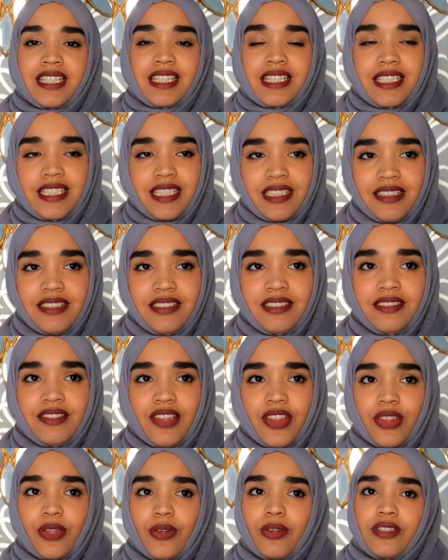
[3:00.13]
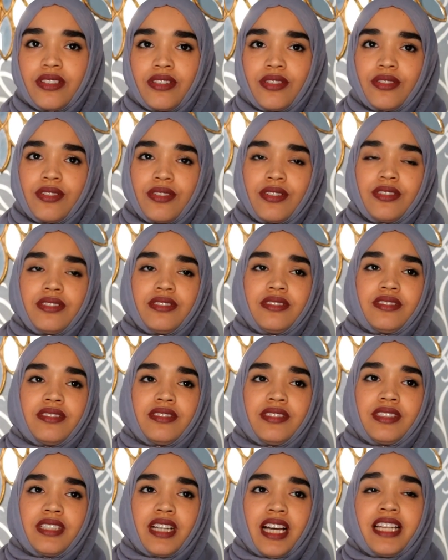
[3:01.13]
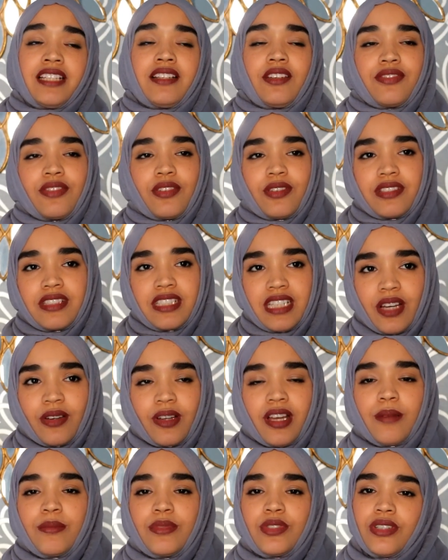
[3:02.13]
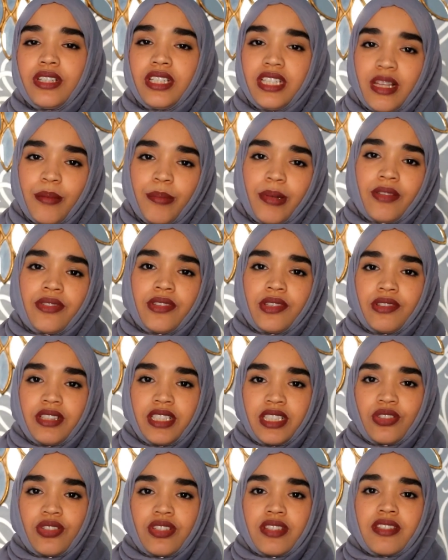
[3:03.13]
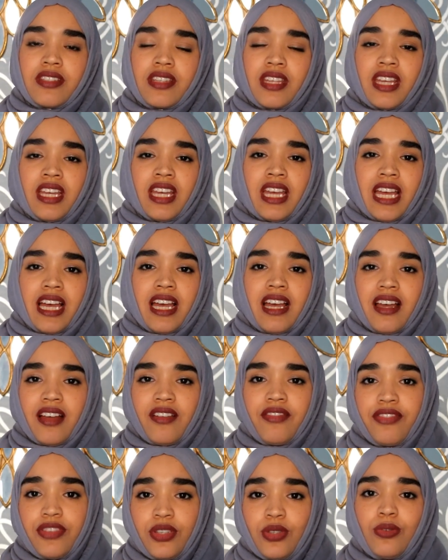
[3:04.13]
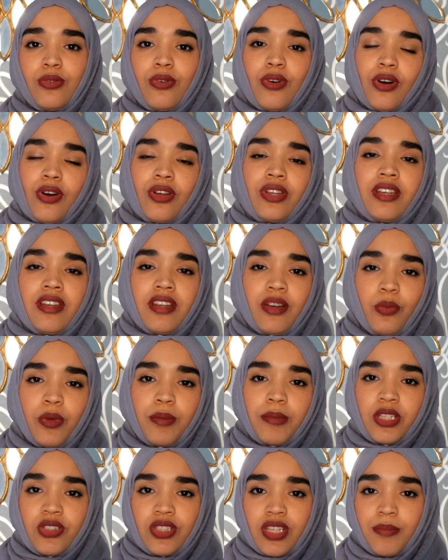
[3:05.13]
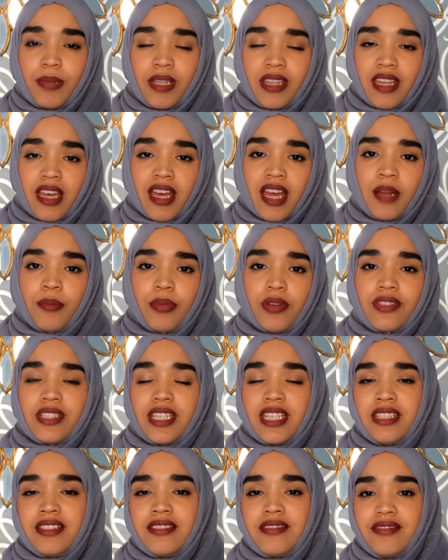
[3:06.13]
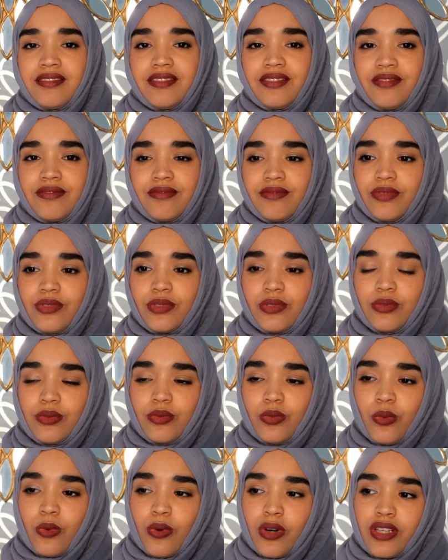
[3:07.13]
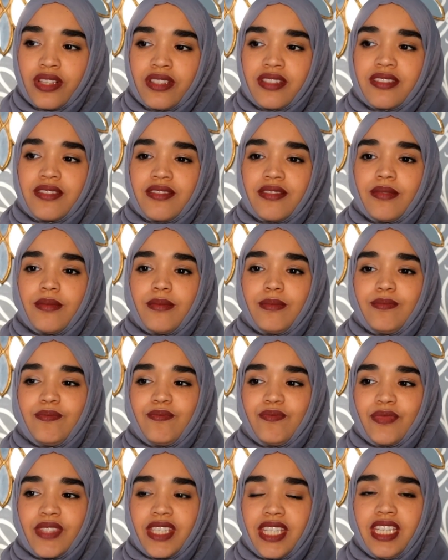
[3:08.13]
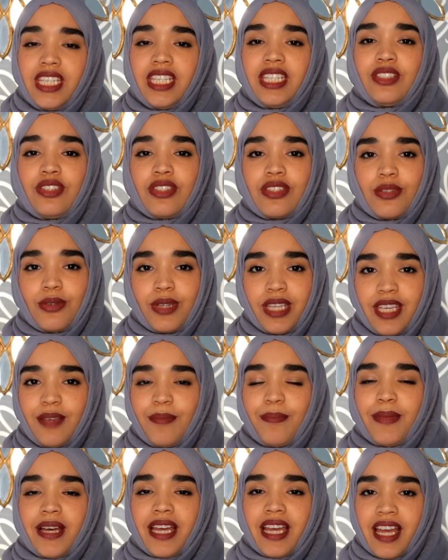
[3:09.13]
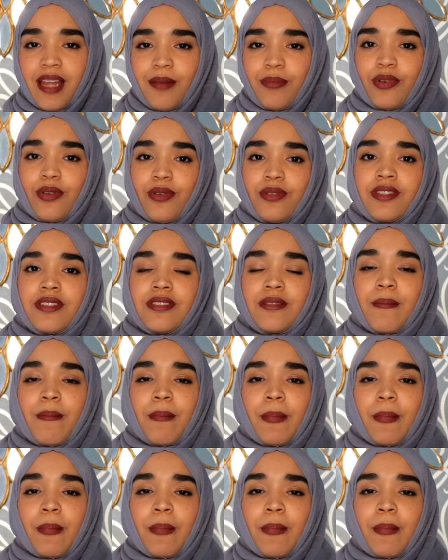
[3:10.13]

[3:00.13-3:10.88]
still thought, no, I of course now come to learn about the religious view on women shaping their eyebrows, and was keen to keep my eyebrows